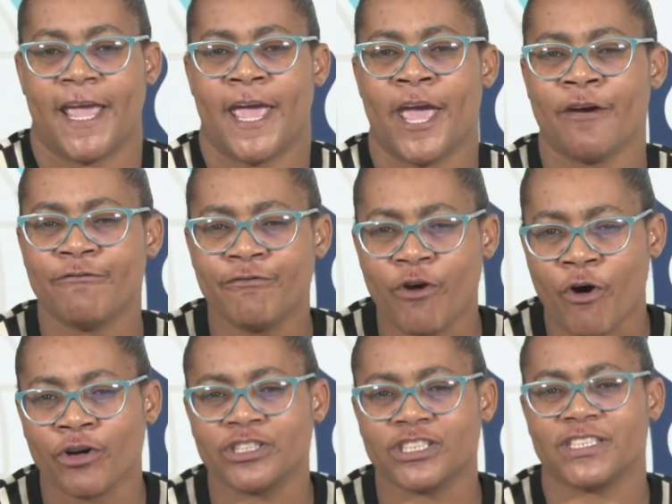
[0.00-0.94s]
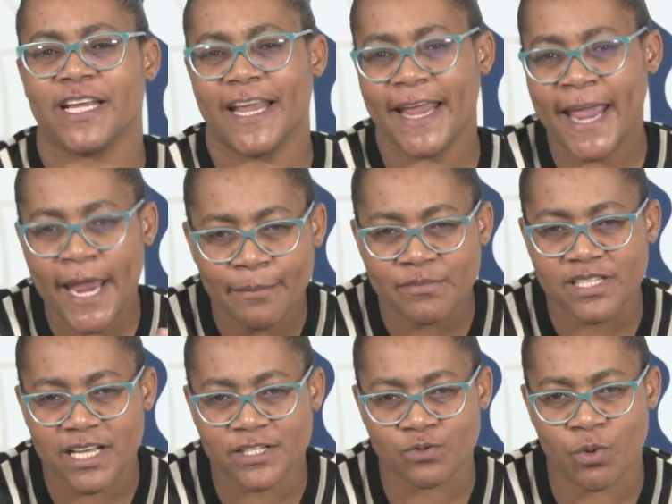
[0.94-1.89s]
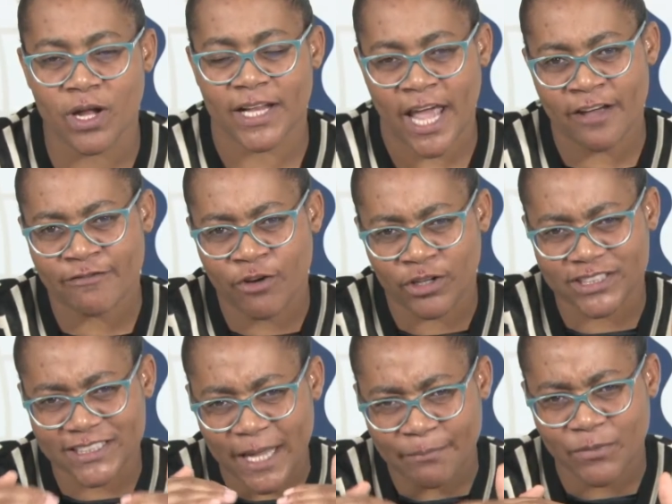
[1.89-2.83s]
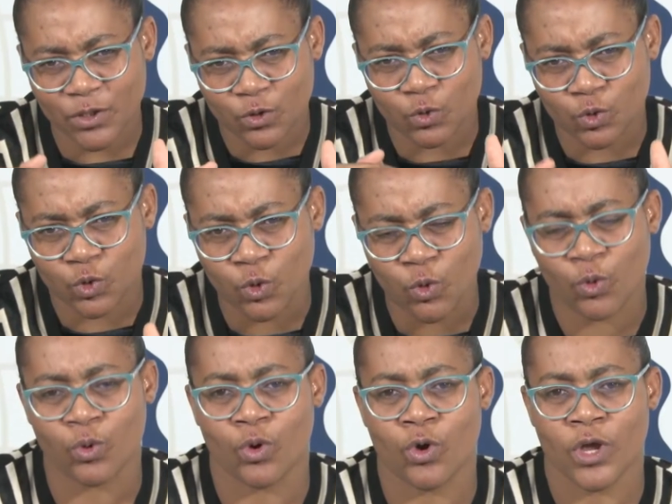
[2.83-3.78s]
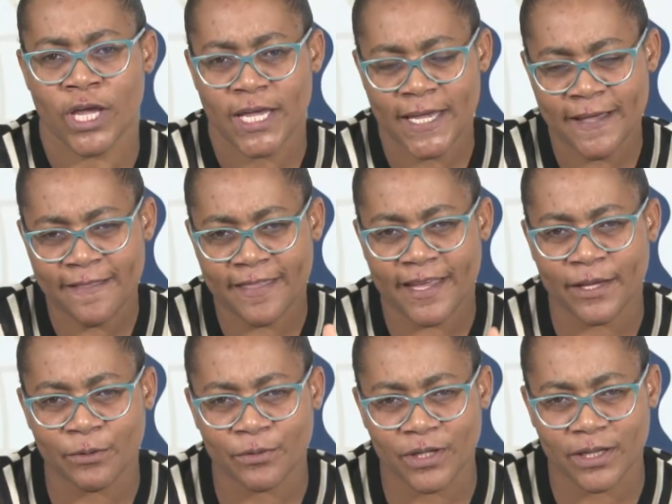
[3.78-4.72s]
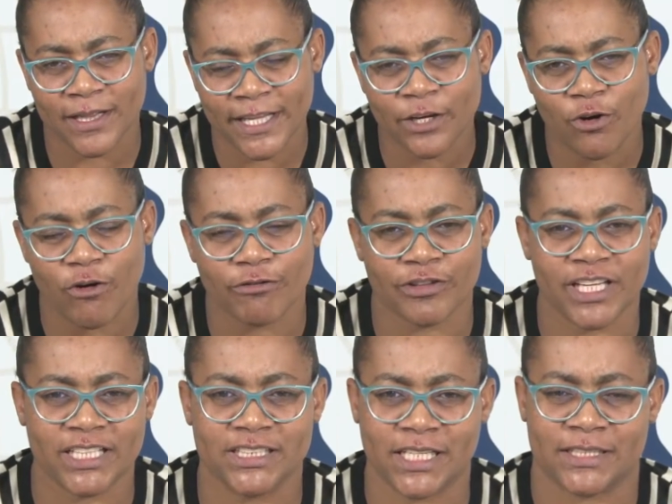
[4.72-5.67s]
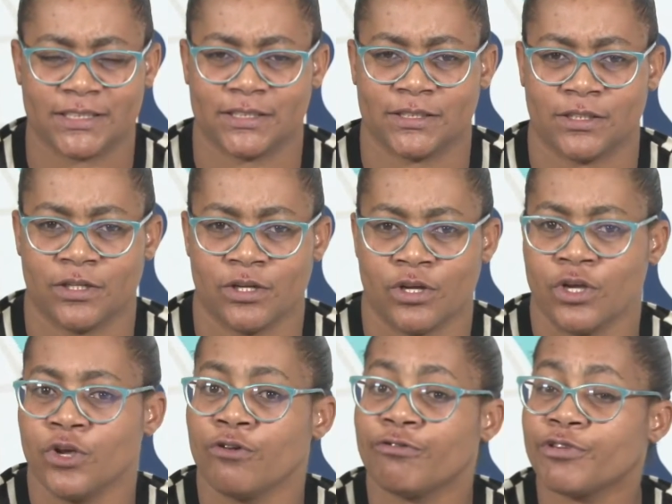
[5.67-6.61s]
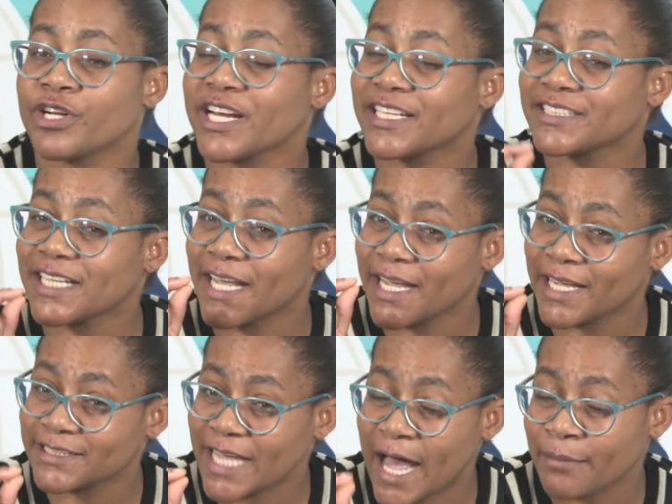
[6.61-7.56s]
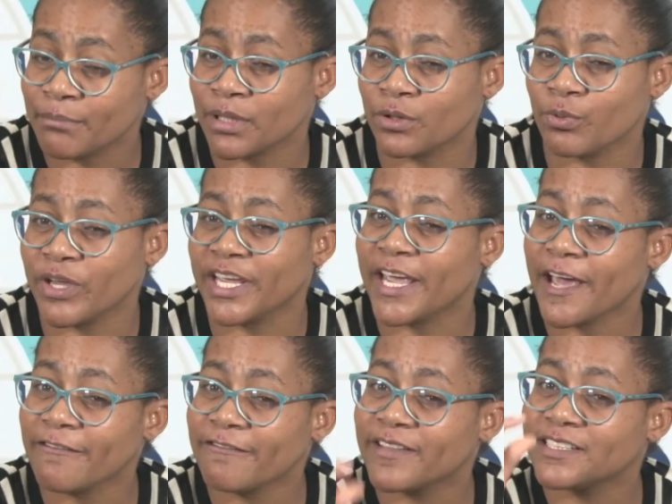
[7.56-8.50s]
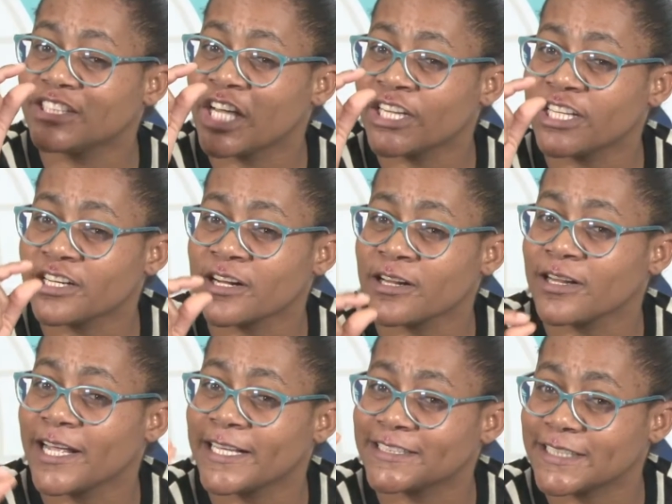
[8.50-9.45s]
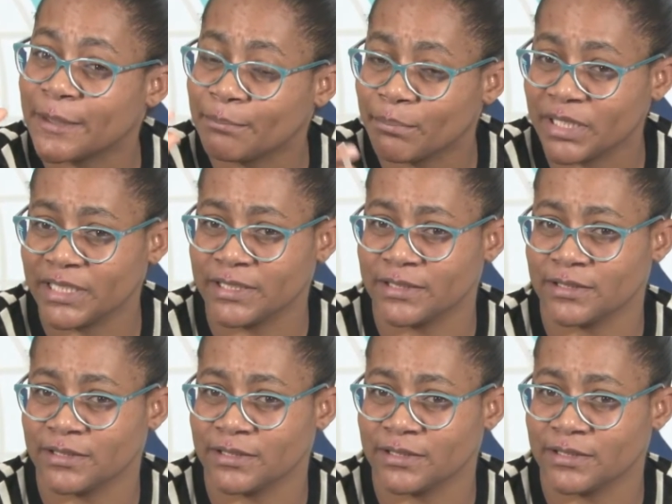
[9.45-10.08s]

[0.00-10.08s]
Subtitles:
have got aims as well, have got something to do in the League of Nations. For example, we have the General Assembly.